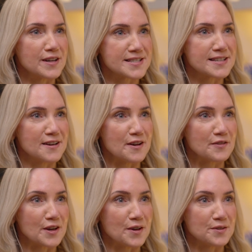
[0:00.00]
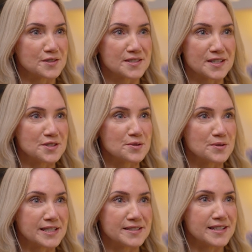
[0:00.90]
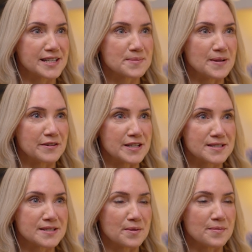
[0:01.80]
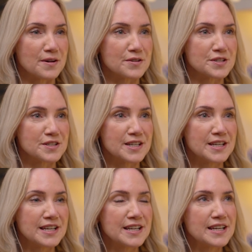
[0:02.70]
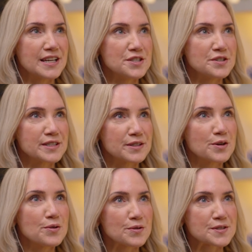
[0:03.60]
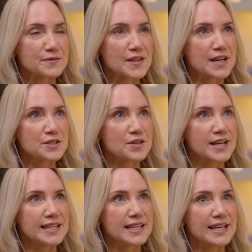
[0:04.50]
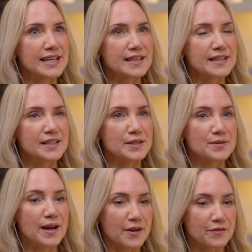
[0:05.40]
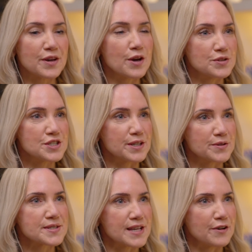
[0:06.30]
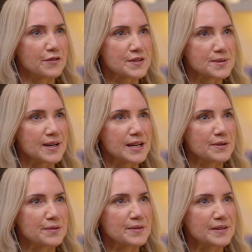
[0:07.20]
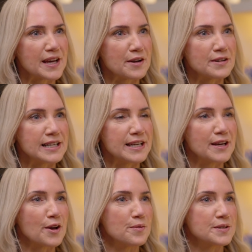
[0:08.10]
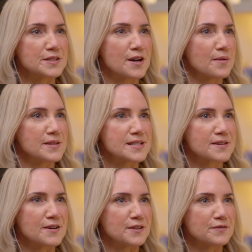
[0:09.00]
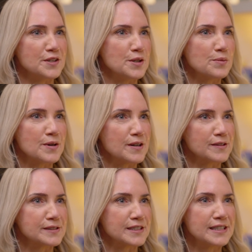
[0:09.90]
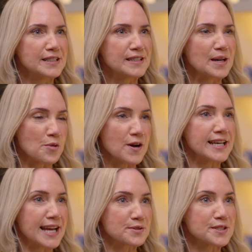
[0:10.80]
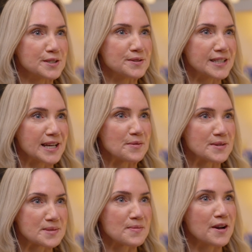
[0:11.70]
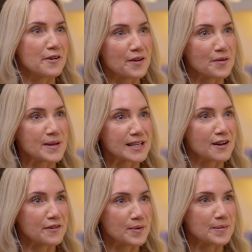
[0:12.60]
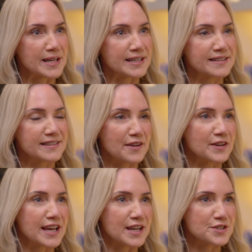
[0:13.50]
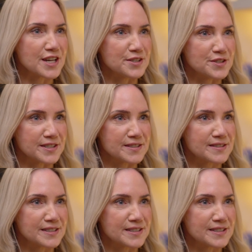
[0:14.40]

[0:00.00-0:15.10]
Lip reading: as a life coach because I enjoyed the experience so much. And during the course of that training, you have coaching yourself as well. And that really opened up this kind of new world and what I now do to help inspire other midlife women navigate changes.